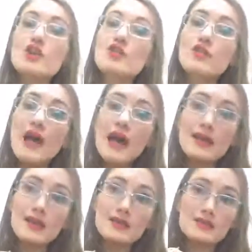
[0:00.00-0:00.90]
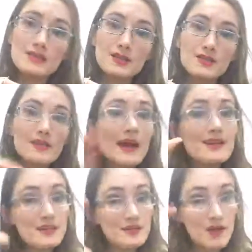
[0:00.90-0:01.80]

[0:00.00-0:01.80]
So that is a